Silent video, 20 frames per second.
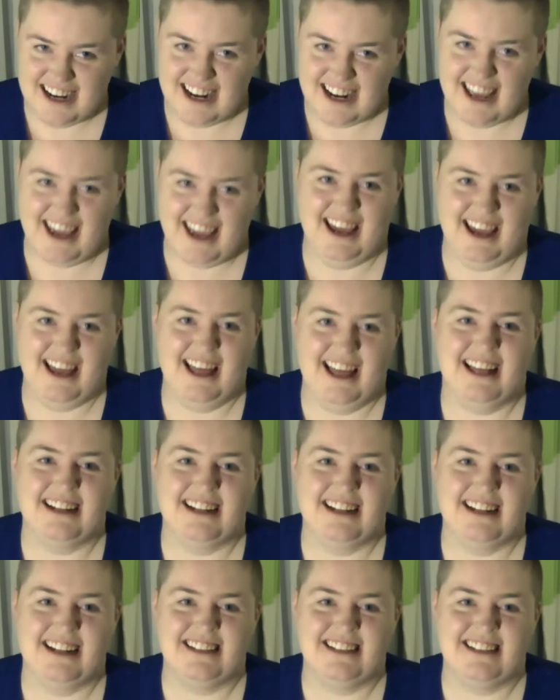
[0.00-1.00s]

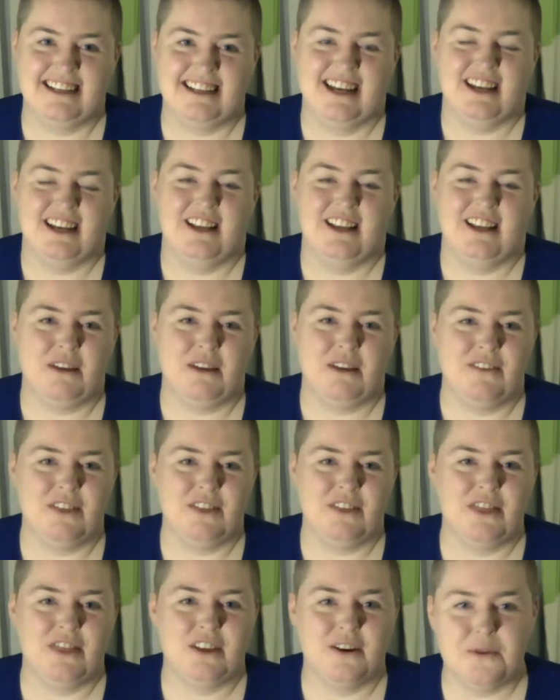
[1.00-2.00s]
And
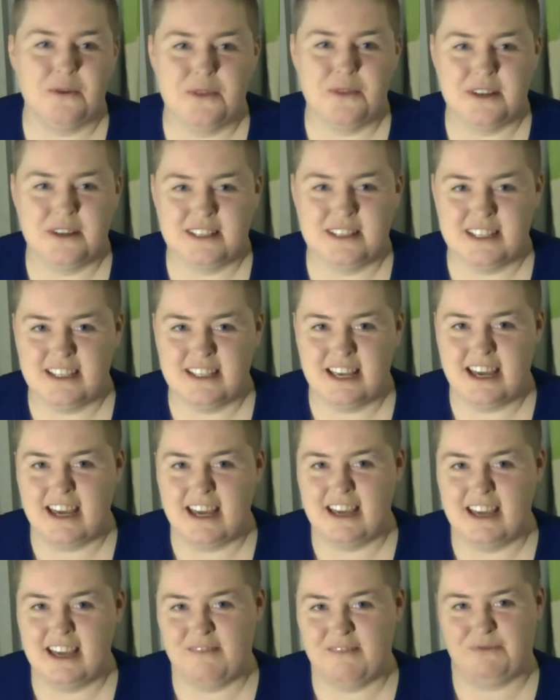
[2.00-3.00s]
even though this is
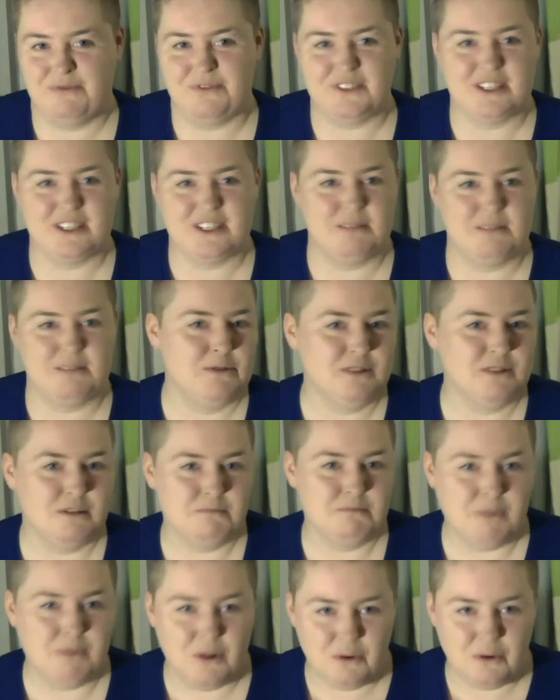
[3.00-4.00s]
a
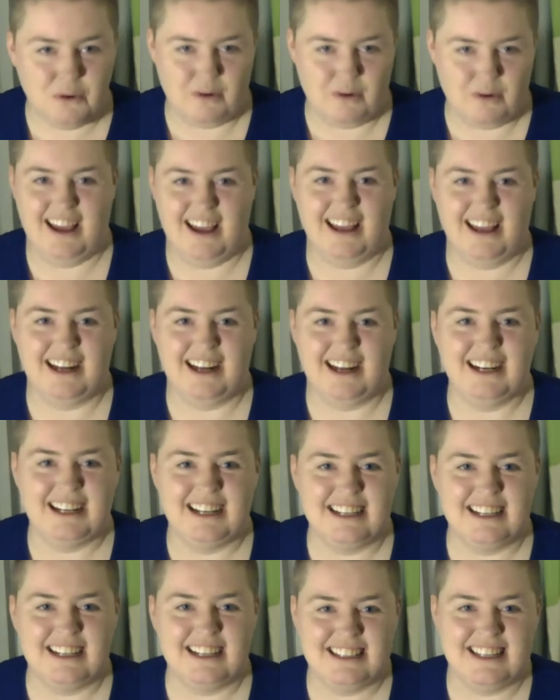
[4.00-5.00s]
supposed bull ring, and it
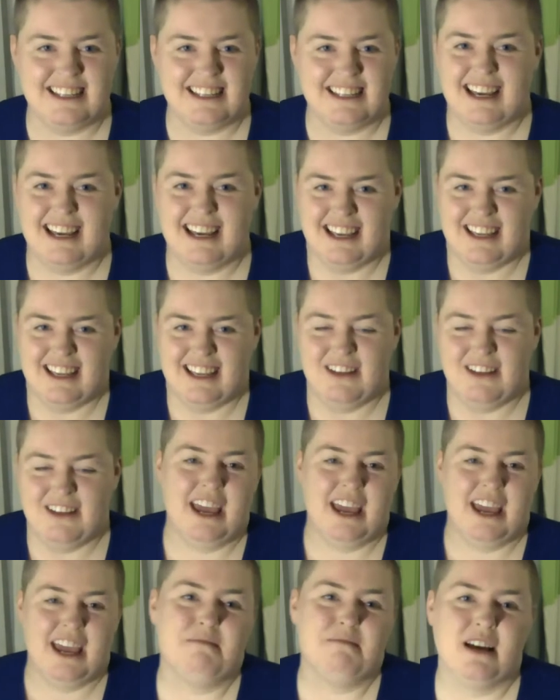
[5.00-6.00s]
is,
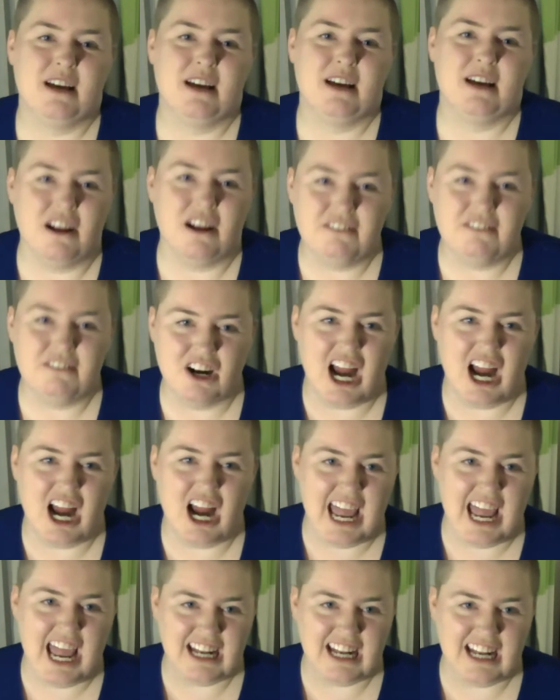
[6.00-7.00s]
can be a love it or
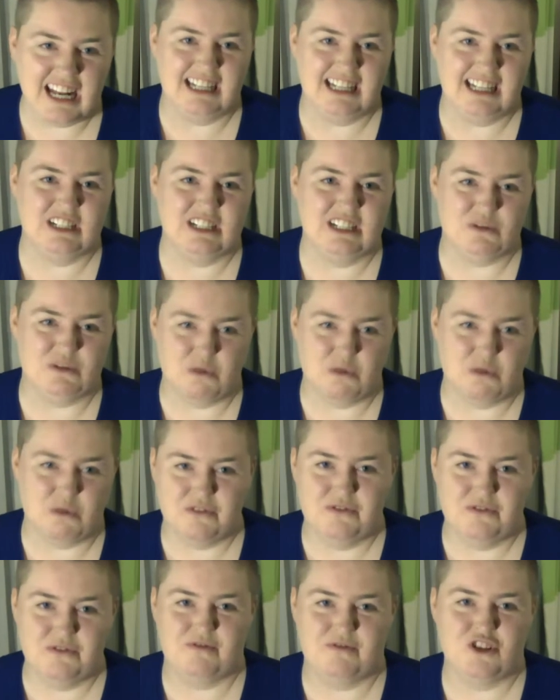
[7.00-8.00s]
hate it sort
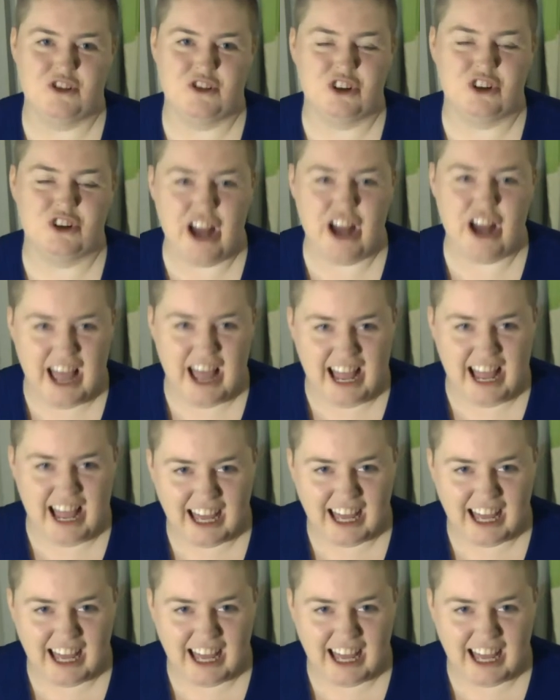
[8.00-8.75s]
of track,